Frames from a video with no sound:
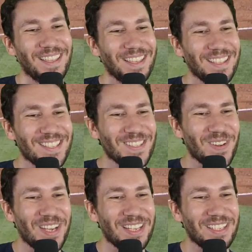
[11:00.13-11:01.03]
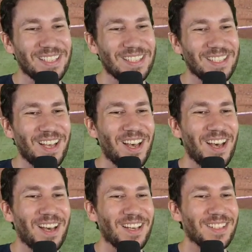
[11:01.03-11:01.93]
This is great.
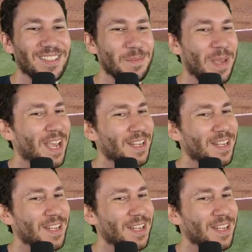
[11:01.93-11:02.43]
Ah, man.